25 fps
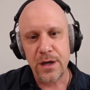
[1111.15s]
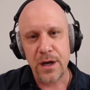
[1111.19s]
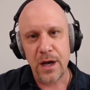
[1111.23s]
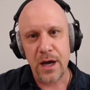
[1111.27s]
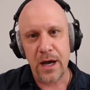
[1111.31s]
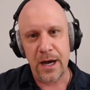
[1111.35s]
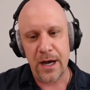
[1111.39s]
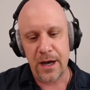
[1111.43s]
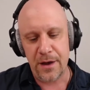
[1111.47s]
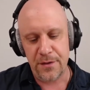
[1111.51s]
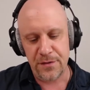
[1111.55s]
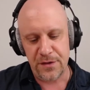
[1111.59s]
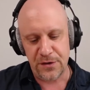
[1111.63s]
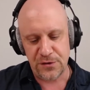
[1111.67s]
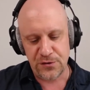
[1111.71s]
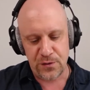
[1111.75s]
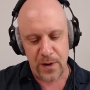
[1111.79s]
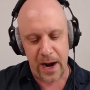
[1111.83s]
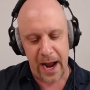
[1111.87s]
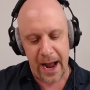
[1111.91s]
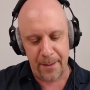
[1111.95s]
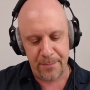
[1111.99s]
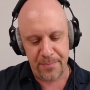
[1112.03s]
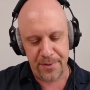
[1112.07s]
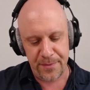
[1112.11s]
And
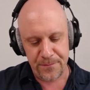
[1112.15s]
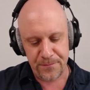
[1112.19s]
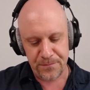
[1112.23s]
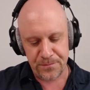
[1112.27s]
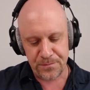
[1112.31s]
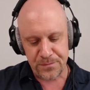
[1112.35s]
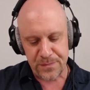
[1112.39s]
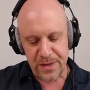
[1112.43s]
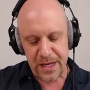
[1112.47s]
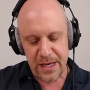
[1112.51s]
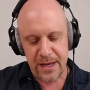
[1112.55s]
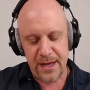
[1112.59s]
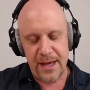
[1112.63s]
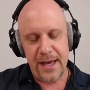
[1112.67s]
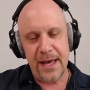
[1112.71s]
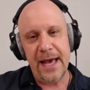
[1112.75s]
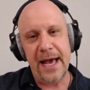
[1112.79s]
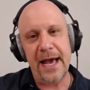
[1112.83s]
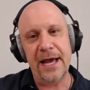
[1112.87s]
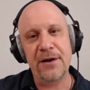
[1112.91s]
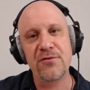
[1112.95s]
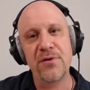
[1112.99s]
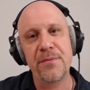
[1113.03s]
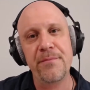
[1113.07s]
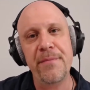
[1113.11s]

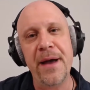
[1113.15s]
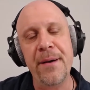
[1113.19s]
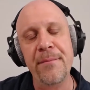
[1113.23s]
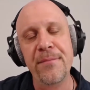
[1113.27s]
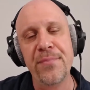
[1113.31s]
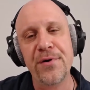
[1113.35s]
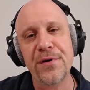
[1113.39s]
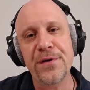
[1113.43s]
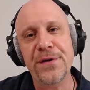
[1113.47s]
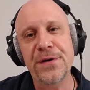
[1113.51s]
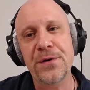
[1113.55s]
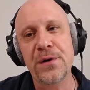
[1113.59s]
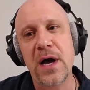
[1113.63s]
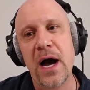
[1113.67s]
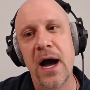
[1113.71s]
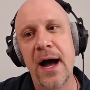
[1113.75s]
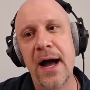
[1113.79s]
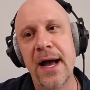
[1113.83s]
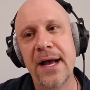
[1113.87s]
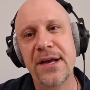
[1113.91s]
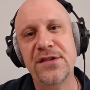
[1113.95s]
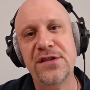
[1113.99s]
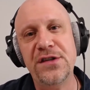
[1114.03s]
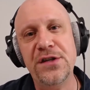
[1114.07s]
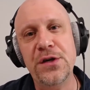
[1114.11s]
remember, you
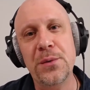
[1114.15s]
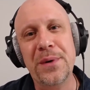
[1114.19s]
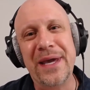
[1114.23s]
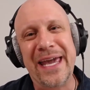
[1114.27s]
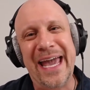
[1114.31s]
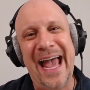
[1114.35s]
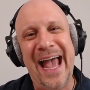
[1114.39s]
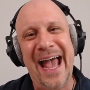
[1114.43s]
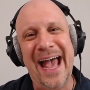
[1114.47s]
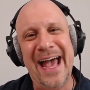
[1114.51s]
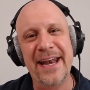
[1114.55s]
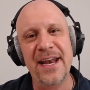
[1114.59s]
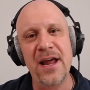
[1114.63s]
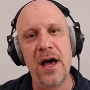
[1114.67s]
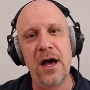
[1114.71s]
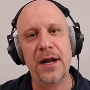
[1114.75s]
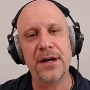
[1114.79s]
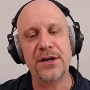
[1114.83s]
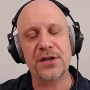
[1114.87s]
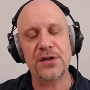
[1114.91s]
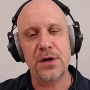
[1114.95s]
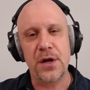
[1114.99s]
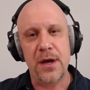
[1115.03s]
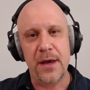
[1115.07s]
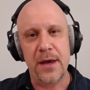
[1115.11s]
guys, you
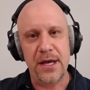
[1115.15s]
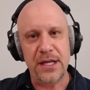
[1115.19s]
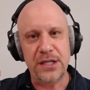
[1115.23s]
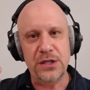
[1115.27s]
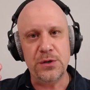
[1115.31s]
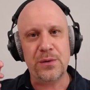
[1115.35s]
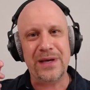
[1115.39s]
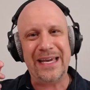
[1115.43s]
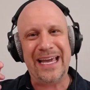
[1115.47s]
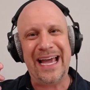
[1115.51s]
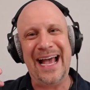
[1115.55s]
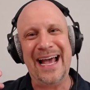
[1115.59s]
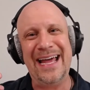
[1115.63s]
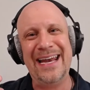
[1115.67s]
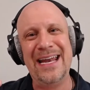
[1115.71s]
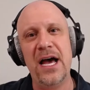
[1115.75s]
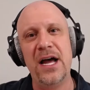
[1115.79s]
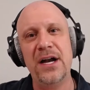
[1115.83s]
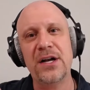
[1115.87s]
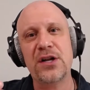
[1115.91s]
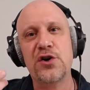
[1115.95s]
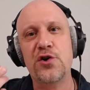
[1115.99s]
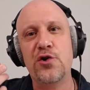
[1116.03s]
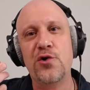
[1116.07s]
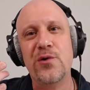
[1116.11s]
cannot
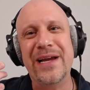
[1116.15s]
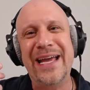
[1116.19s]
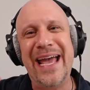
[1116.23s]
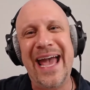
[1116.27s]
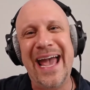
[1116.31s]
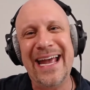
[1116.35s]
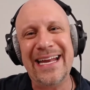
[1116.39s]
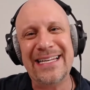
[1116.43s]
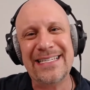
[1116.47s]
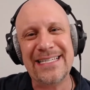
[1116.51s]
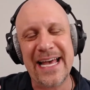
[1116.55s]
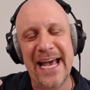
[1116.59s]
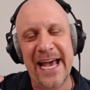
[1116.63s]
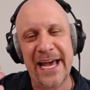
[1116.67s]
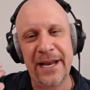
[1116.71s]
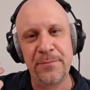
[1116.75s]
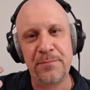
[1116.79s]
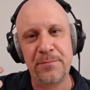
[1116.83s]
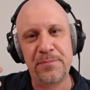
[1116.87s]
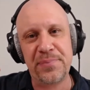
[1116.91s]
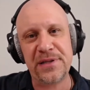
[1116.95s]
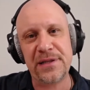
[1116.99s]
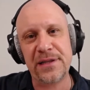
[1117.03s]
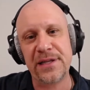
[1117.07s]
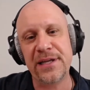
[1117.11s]
create and
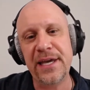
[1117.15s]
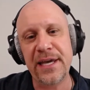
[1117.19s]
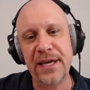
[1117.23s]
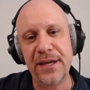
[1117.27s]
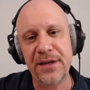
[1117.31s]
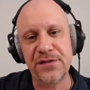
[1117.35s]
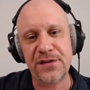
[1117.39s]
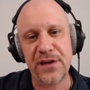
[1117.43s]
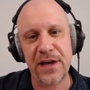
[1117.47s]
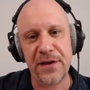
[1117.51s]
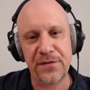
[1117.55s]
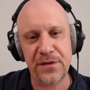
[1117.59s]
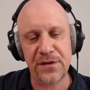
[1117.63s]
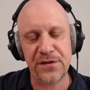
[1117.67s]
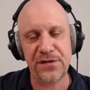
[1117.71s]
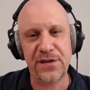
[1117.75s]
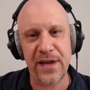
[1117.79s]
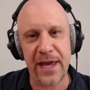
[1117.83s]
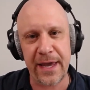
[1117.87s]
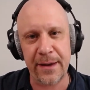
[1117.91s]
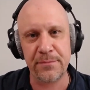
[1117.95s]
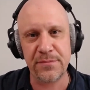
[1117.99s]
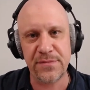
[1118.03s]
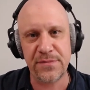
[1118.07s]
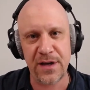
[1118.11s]
please at the
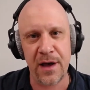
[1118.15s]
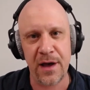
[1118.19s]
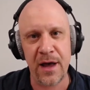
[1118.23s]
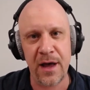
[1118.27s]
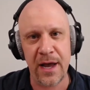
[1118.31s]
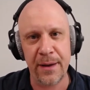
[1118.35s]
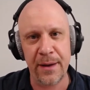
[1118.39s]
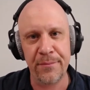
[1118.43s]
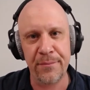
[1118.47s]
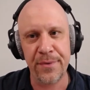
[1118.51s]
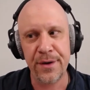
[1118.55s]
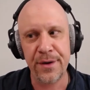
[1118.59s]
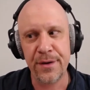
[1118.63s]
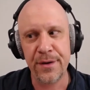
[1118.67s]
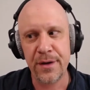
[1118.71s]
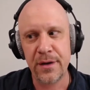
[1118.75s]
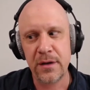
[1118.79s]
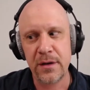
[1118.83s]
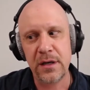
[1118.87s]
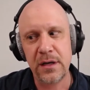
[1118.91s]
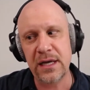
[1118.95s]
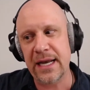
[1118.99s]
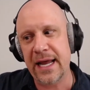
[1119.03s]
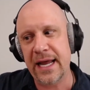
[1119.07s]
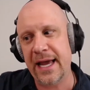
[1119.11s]
same time
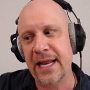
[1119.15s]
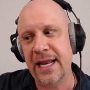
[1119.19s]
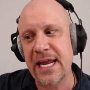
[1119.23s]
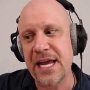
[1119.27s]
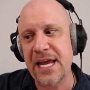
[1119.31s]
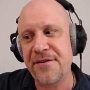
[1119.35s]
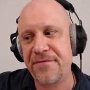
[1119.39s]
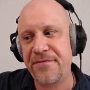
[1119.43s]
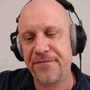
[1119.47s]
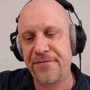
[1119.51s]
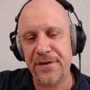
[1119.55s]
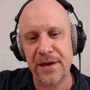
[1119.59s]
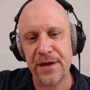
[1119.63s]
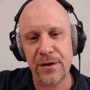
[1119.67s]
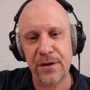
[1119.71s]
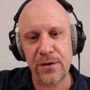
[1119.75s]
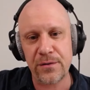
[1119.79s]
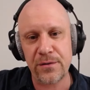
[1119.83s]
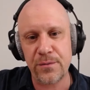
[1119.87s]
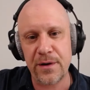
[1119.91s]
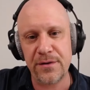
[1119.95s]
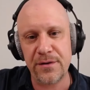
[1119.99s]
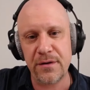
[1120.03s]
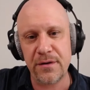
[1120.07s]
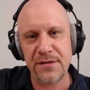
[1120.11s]
in any field,
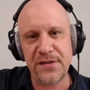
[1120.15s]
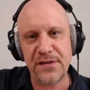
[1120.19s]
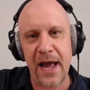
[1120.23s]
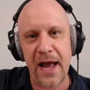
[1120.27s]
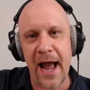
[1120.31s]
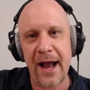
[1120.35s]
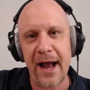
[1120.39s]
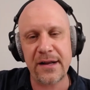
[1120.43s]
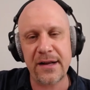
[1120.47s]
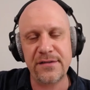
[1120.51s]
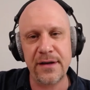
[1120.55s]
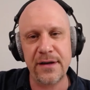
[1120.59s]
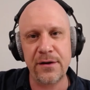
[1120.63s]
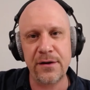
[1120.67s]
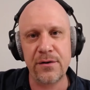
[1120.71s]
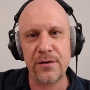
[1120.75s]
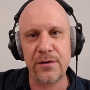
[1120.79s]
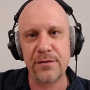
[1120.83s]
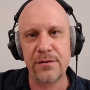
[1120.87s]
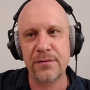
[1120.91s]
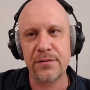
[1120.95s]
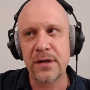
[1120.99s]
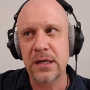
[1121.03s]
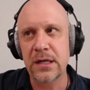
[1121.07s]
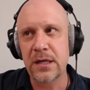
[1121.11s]
whether it's acting
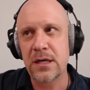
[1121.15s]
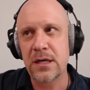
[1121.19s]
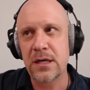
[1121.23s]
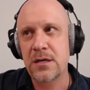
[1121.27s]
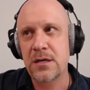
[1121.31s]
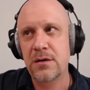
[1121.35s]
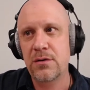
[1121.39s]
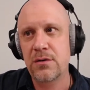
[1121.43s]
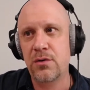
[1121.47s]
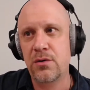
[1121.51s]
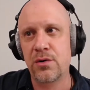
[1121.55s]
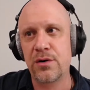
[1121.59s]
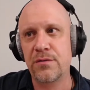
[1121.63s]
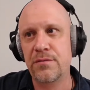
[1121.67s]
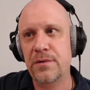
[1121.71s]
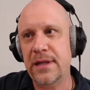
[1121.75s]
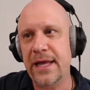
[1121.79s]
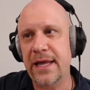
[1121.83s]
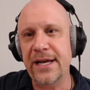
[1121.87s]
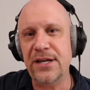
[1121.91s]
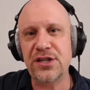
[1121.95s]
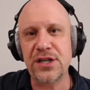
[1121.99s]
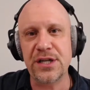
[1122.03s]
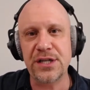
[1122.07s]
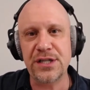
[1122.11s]
or
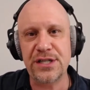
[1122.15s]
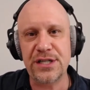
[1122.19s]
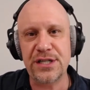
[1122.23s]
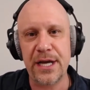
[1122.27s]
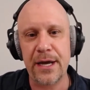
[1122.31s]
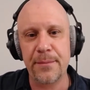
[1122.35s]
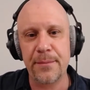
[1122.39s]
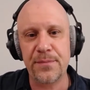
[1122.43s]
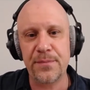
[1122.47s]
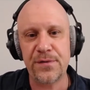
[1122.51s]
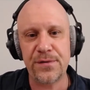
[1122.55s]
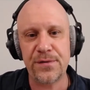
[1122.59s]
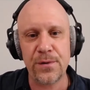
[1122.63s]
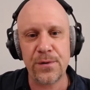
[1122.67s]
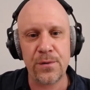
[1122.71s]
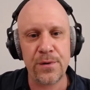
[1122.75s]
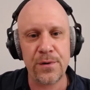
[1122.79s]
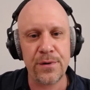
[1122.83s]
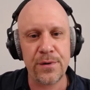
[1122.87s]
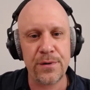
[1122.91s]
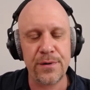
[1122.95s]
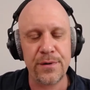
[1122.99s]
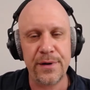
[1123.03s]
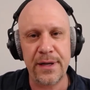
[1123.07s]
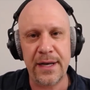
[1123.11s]
relationships
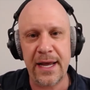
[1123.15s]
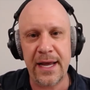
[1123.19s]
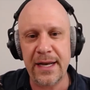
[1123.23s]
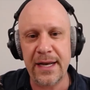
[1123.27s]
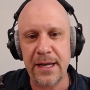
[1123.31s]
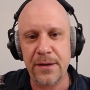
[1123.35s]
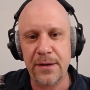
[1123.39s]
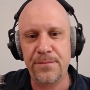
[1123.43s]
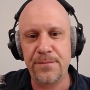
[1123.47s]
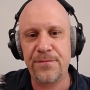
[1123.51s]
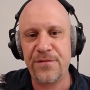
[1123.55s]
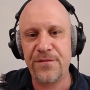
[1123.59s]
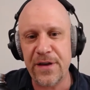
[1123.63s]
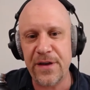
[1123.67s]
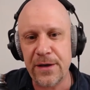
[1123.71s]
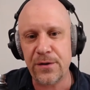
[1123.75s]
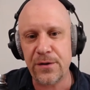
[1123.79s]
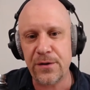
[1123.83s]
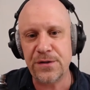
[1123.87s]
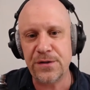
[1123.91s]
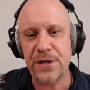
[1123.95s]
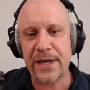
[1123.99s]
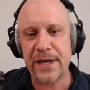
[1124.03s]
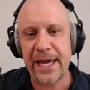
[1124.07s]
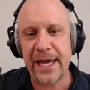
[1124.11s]
or in any
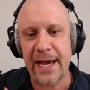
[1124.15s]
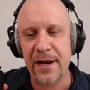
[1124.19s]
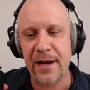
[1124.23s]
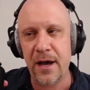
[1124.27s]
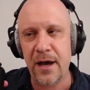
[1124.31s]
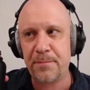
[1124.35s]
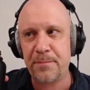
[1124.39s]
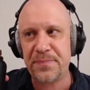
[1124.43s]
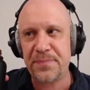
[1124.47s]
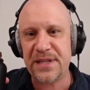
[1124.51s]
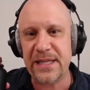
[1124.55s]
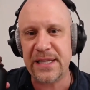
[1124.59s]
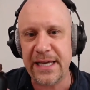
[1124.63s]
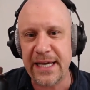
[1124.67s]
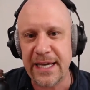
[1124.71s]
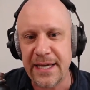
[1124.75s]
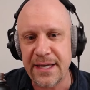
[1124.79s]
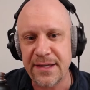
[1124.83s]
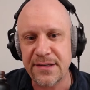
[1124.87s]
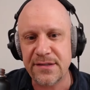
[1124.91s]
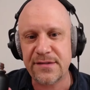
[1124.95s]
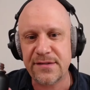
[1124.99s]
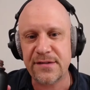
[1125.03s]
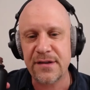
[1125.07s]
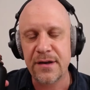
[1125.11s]
field. You cannot
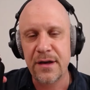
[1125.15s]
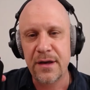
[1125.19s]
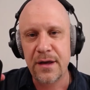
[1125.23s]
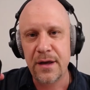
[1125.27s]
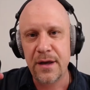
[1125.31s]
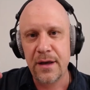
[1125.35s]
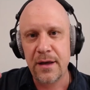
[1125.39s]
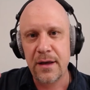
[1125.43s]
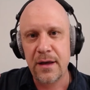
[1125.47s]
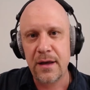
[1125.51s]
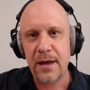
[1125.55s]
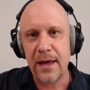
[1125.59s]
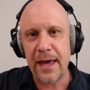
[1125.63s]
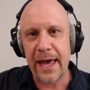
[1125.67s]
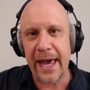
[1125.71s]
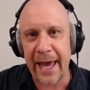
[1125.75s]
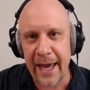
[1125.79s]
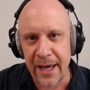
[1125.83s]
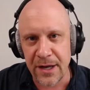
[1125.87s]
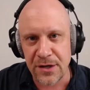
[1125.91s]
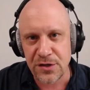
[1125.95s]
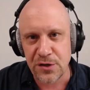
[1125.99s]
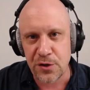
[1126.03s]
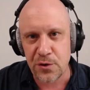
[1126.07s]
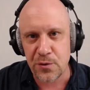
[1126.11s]
please
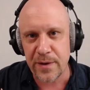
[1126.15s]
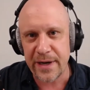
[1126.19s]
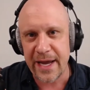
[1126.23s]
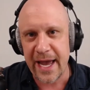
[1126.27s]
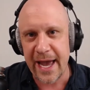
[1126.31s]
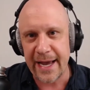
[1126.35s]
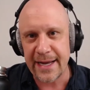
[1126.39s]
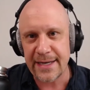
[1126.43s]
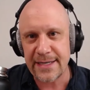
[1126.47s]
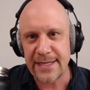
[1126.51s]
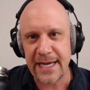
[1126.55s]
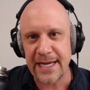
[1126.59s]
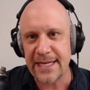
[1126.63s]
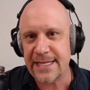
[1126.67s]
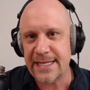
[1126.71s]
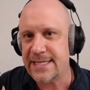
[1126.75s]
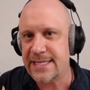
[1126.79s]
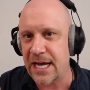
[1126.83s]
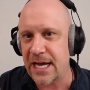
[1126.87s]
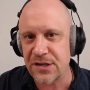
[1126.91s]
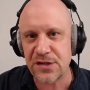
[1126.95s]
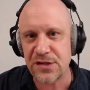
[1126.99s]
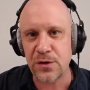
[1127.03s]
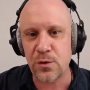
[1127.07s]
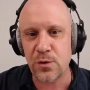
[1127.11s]
and create. It
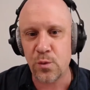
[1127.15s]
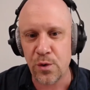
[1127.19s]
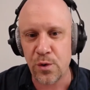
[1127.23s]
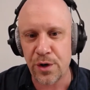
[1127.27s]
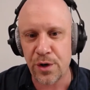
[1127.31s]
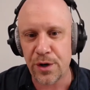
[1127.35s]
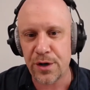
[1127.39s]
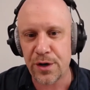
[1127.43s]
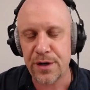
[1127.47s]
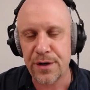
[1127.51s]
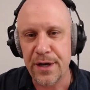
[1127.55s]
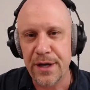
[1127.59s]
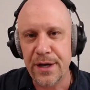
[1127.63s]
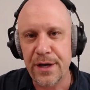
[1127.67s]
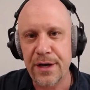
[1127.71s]
doesn't work.